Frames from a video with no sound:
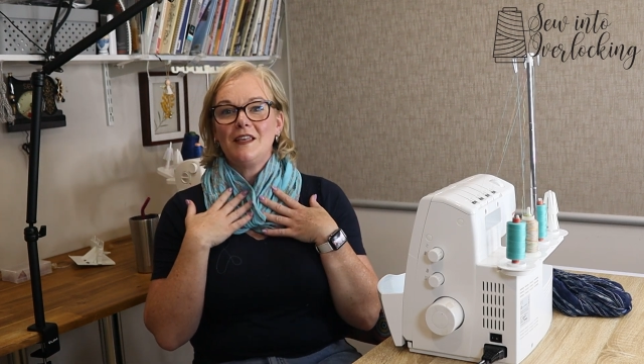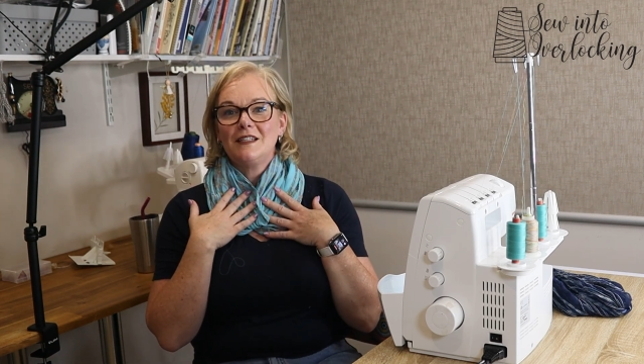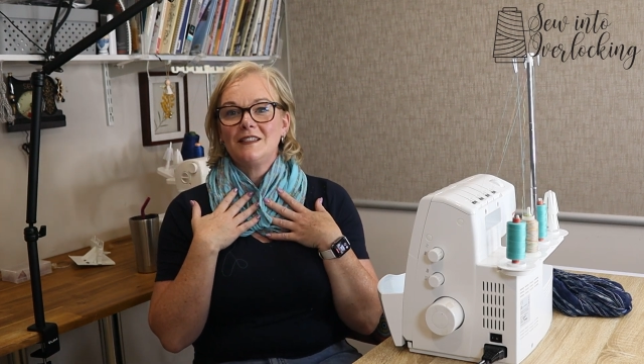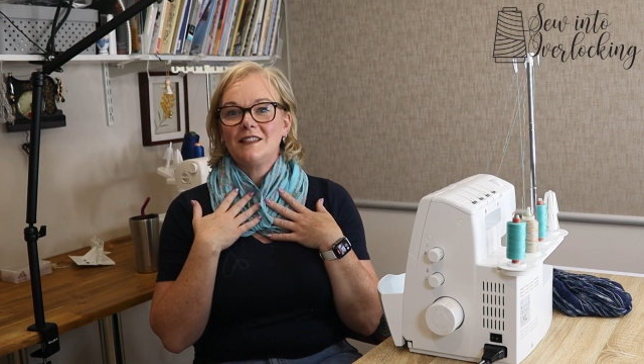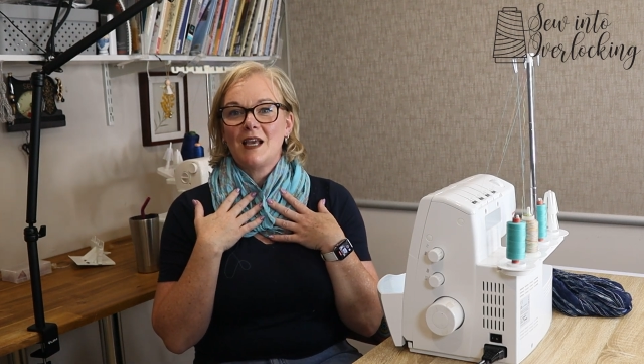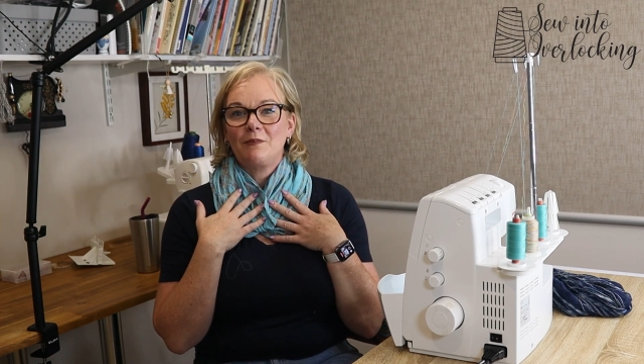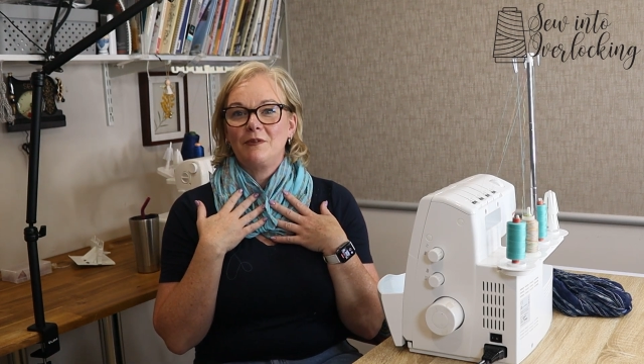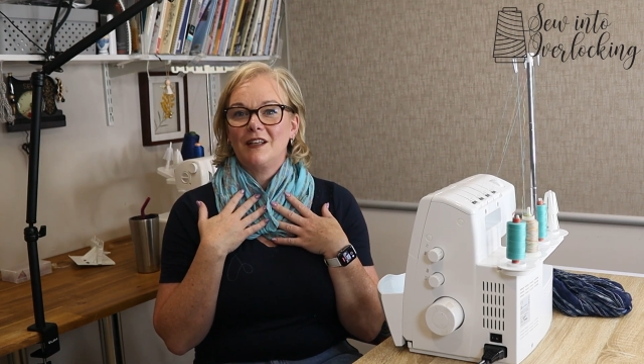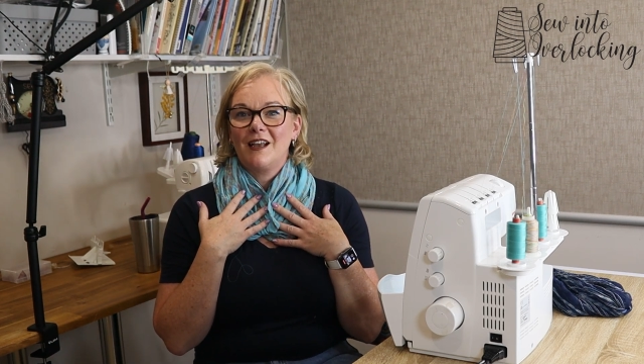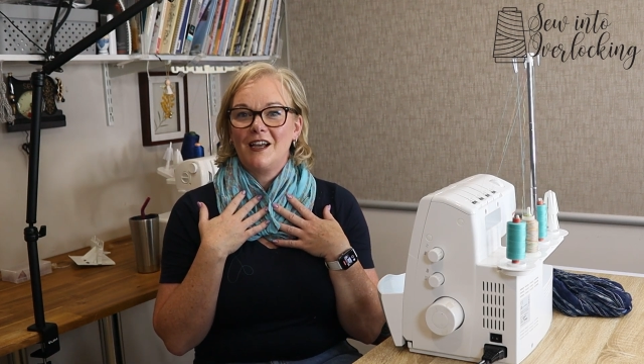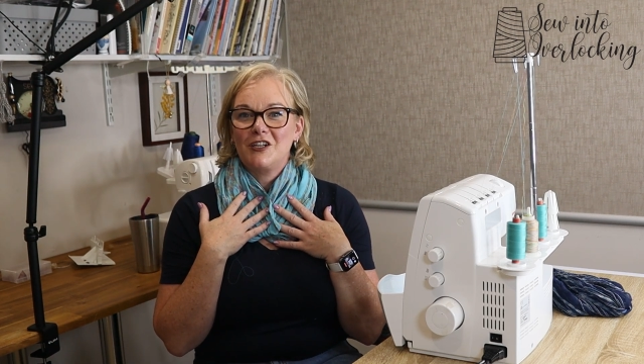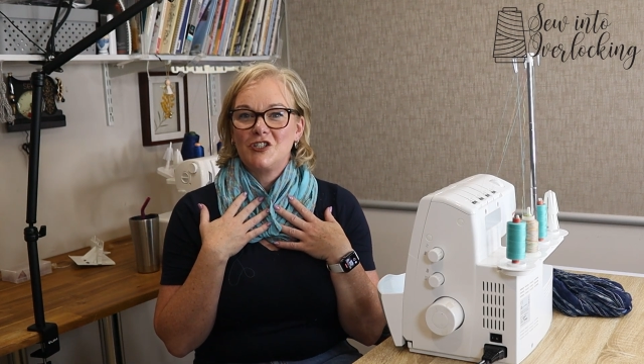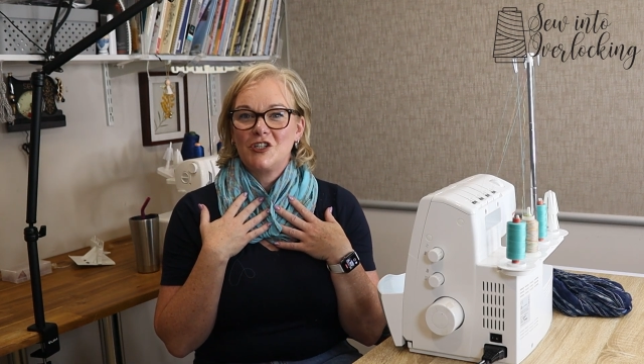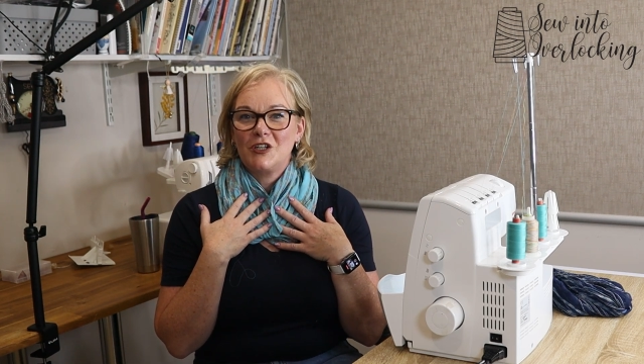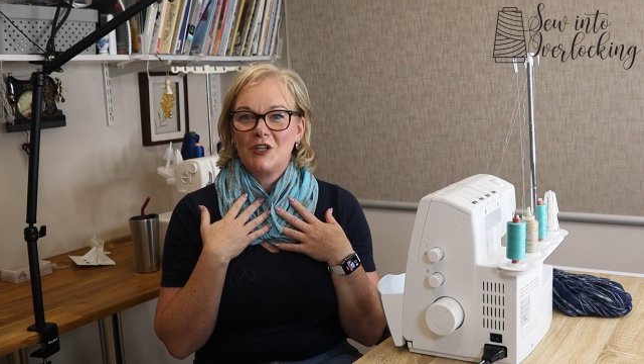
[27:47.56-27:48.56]
this
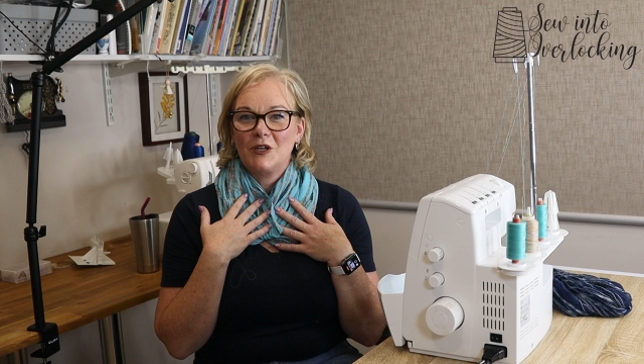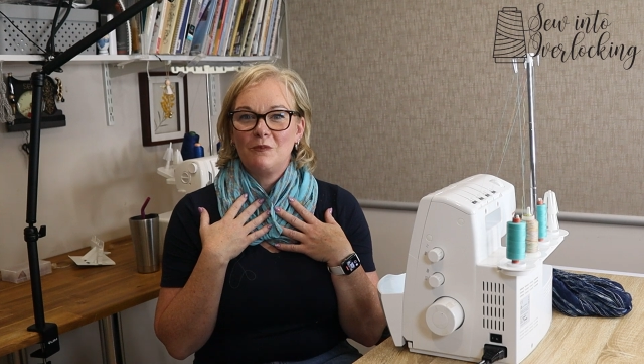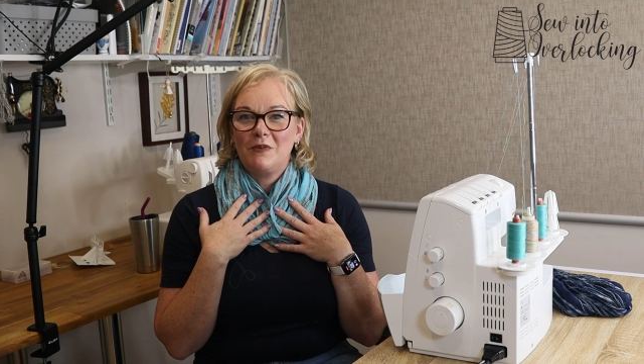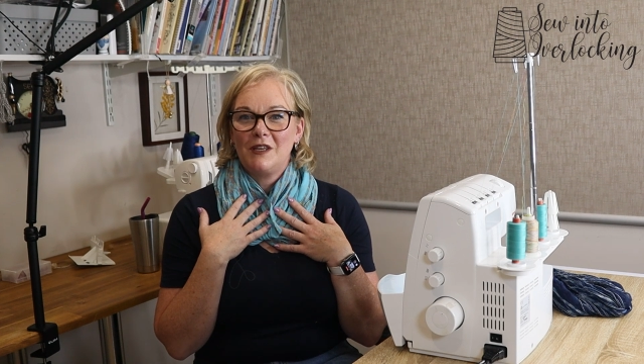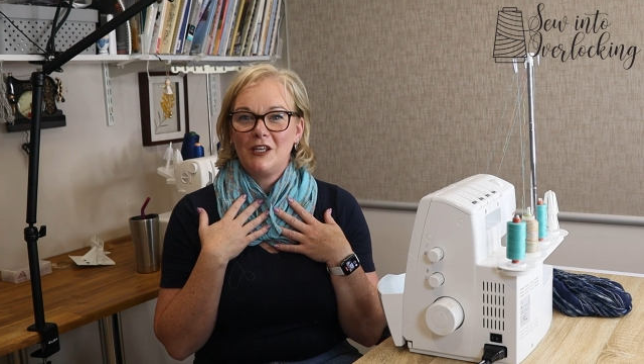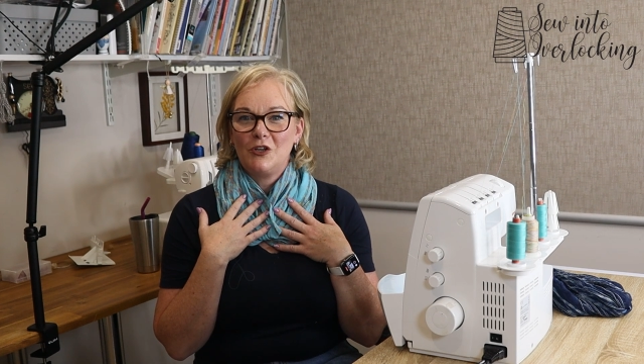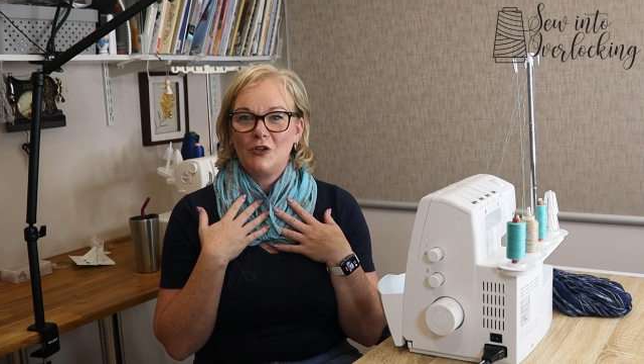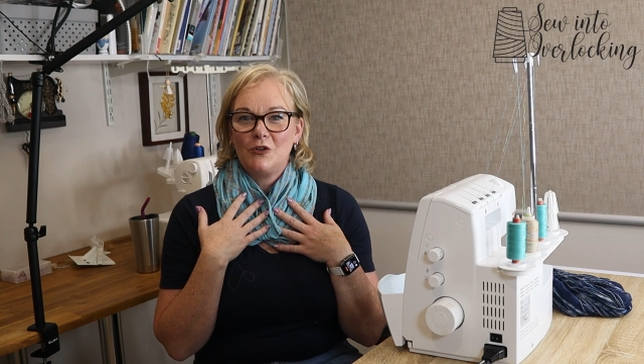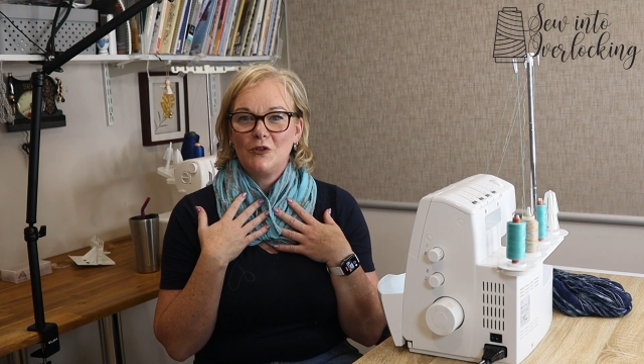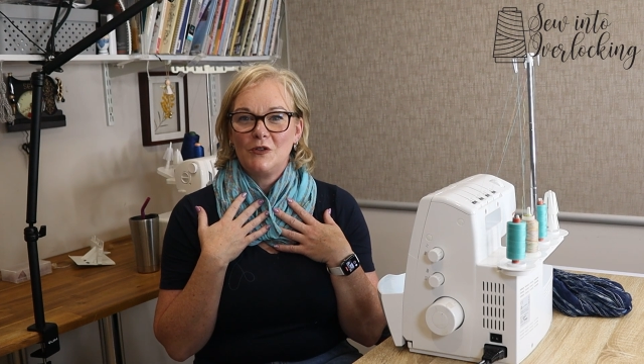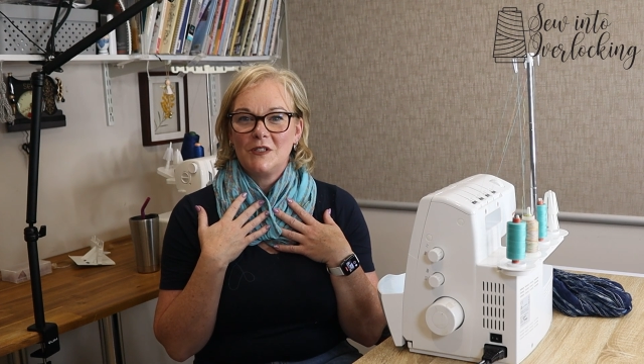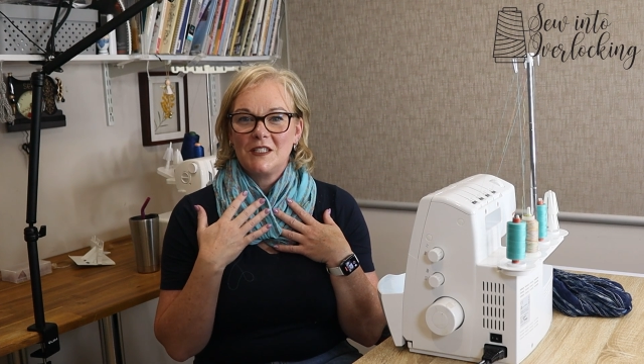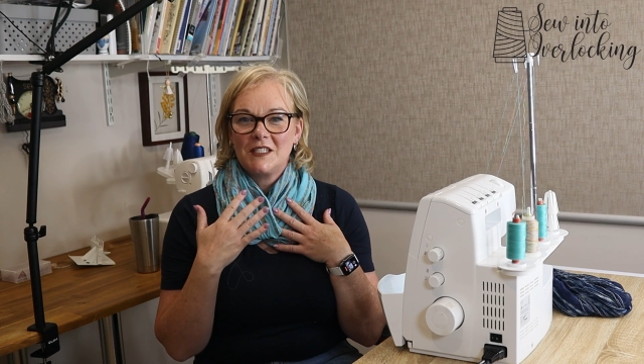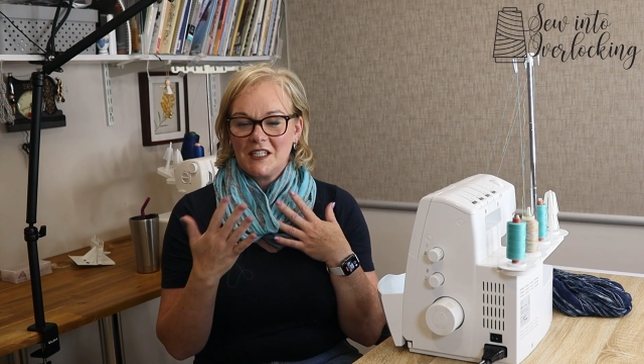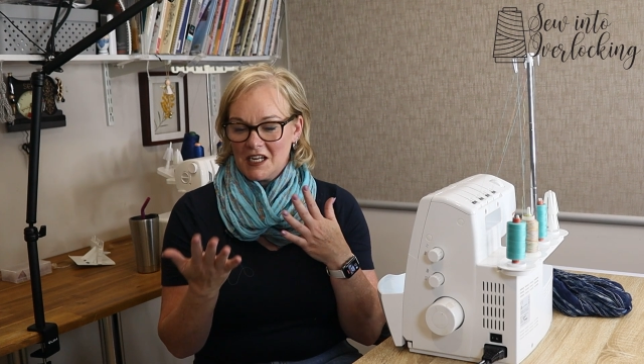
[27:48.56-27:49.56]
application can be
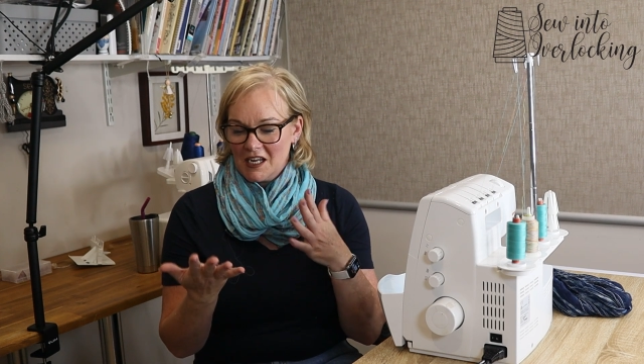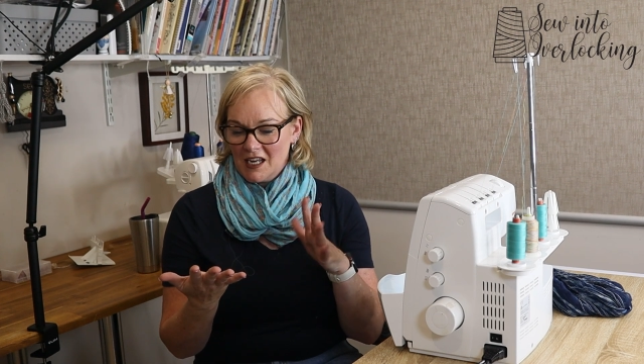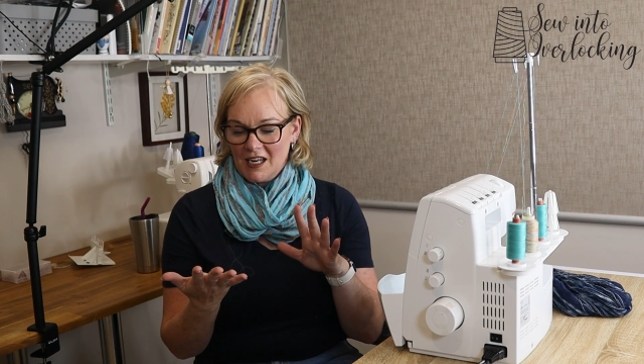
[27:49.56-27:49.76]
used